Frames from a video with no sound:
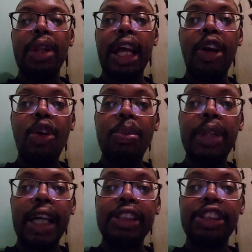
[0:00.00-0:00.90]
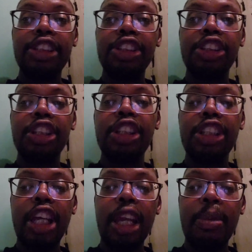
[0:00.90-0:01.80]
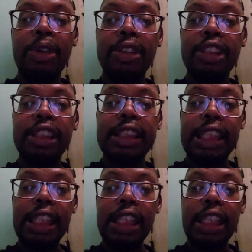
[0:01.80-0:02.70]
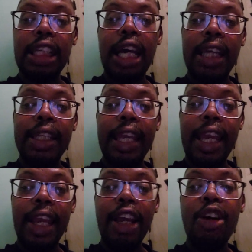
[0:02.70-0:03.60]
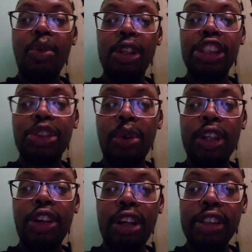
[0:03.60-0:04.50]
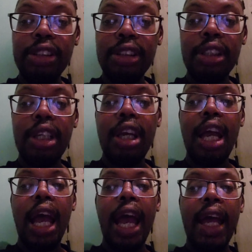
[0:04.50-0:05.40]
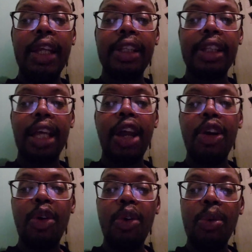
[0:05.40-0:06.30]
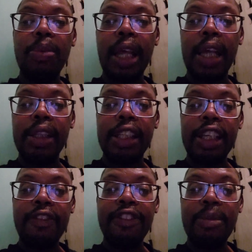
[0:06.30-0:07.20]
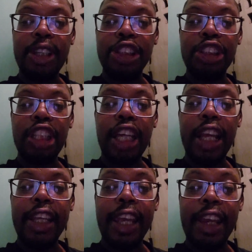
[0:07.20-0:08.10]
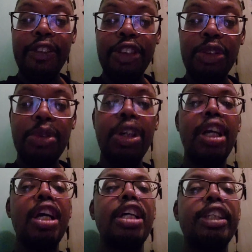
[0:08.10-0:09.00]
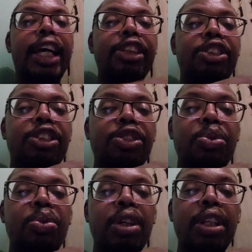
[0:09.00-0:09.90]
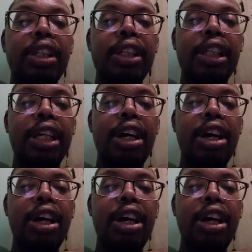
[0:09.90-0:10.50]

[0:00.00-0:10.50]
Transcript: Well, I hope that you're able to see and hear what's going on, and I hope that the information that I gave you that will